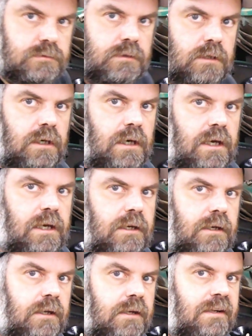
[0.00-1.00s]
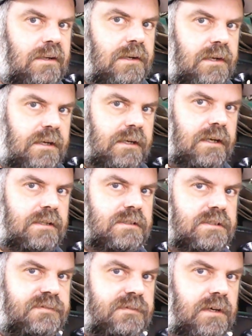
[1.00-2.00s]
Alright, got
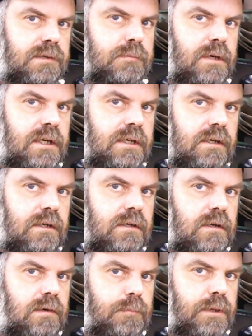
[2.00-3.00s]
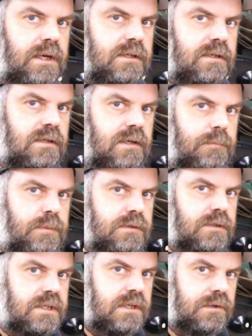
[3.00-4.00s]
this frame back here all painted up and
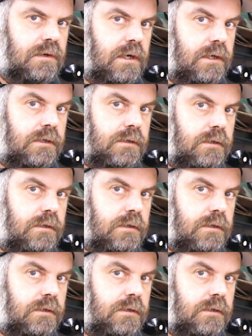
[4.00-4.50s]
looking great.